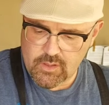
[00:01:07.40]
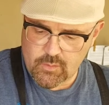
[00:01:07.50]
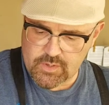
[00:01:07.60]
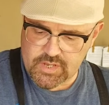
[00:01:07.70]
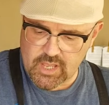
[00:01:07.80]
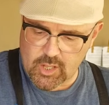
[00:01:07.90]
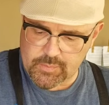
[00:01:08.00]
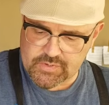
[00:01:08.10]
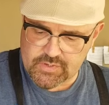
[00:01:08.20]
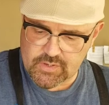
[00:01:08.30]
which
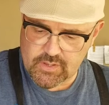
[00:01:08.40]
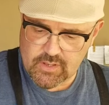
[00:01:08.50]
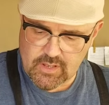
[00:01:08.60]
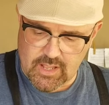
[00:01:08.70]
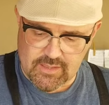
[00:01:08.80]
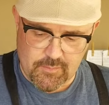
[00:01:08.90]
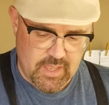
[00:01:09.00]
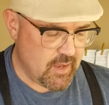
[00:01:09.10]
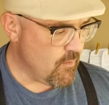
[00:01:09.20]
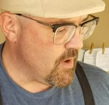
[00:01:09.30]
helps not to
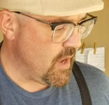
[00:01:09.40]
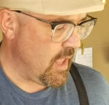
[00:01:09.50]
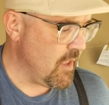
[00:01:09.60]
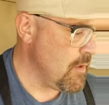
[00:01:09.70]
make it runny,